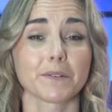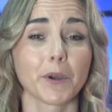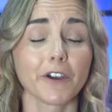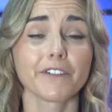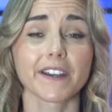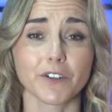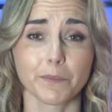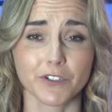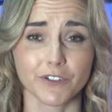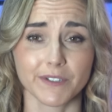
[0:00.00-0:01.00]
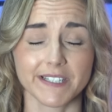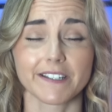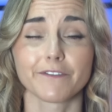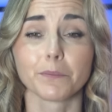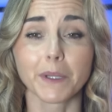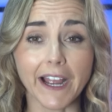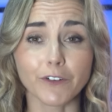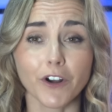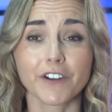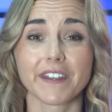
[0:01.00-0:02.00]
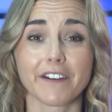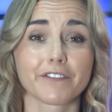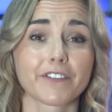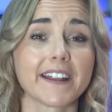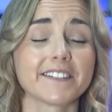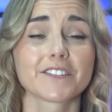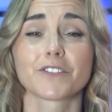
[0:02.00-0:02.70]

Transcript: perfect opportunity for BlackRock and their friends